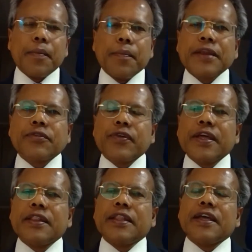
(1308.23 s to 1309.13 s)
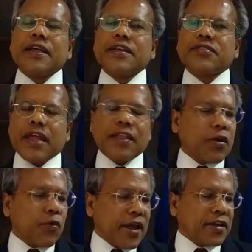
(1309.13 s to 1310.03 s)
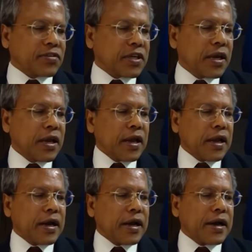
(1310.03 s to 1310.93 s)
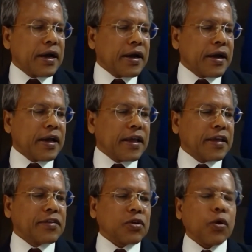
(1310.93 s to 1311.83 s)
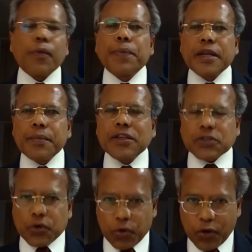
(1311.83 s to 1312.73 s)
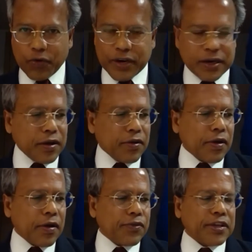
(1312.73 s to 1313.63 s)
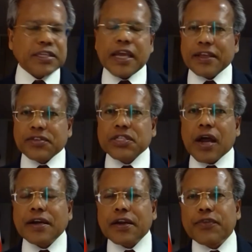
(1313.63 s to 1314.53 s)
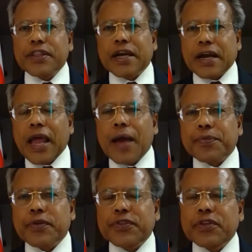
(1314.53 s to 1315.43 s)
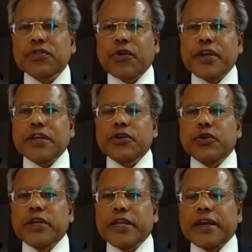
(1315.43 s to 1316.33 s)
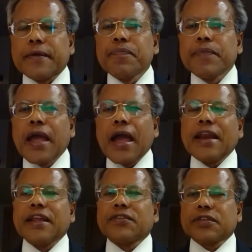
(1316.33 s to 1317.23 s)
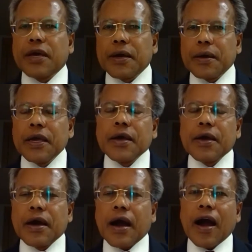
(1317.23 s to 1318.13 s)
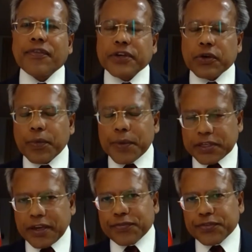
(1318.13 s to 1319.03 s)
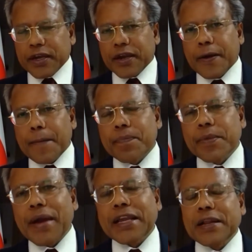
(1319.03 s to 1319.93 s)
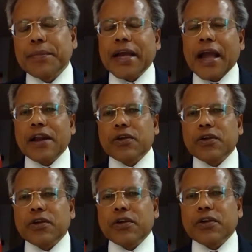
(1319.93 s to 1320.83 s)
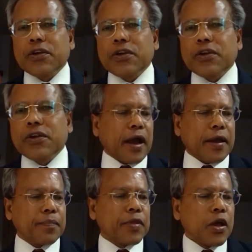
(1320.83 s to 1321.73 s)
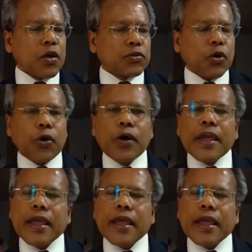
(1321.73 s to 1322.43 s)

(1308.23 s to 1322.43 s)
between the East and the West is pretty much over uh, which started with the collapse of the Soviet Union and it's uh, uh, after Gorbachev's uh, Mikhail Gorbachev time. So